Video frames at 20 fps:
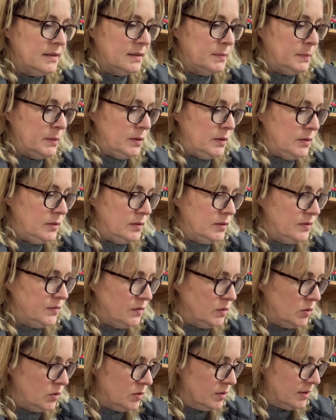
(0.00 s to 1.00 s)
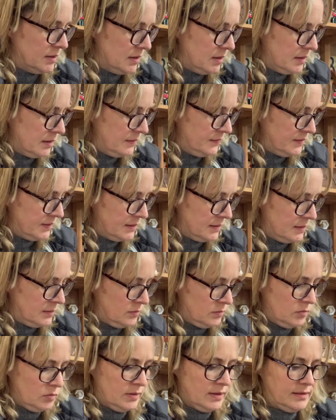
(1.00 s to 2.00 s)
spoons, forks, knives,
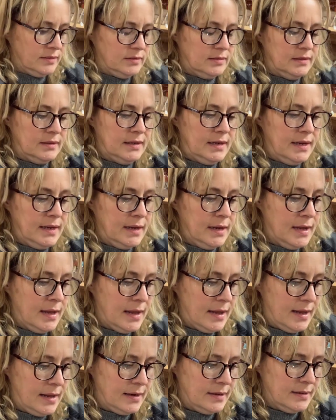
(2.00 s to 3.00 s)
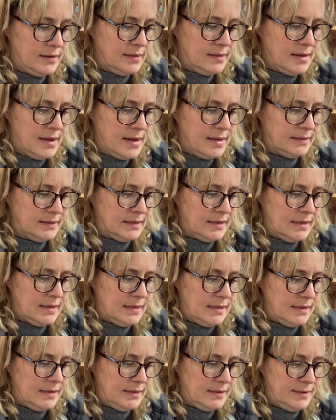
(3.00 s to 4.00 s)
all that sort of thing. And that
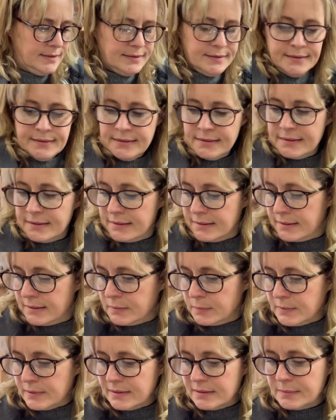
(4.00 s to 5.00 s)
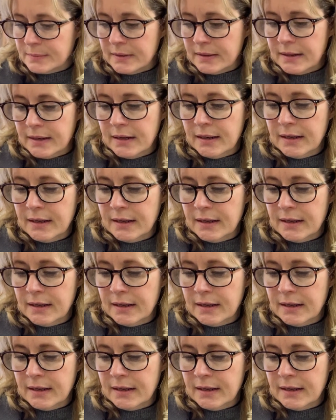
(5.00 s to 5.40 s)
is, where's my,